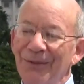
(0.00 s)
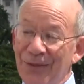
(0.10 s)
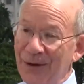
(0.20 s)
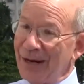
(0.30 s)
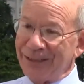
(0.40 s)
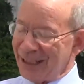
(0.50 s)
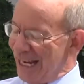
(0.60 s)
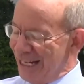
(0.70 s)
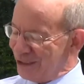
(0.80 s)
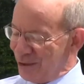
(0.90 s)
their
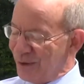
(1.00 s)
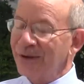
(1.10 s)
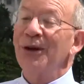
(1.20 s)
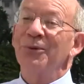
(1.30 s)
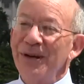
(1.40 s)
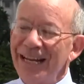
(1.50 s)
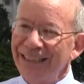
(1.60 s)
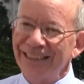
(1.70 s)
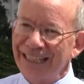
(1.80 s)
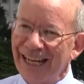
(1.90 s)
education or their
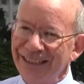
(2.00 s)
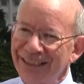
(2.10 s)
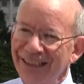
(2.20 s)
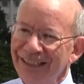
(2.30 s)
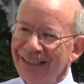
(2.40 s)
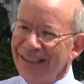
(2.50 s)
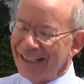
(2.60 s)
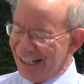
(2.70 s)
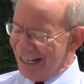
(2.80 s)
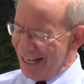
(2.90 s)
re-education
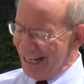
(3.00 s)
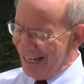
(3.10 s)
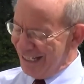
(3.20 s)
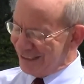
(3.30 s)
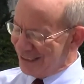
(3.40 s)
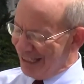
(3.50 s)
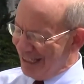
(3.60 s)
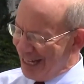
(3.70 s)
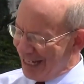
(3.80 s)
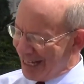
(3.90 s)
is
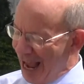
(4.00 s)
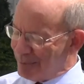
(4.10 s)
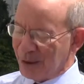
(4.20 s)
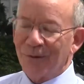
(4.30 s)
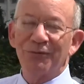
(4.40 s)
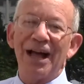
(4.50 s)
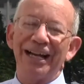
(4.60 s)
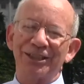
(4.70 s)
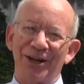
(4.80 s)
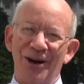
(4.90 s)
the Capitol
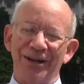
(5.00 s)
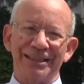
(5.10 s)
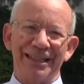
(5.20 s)
flashcards,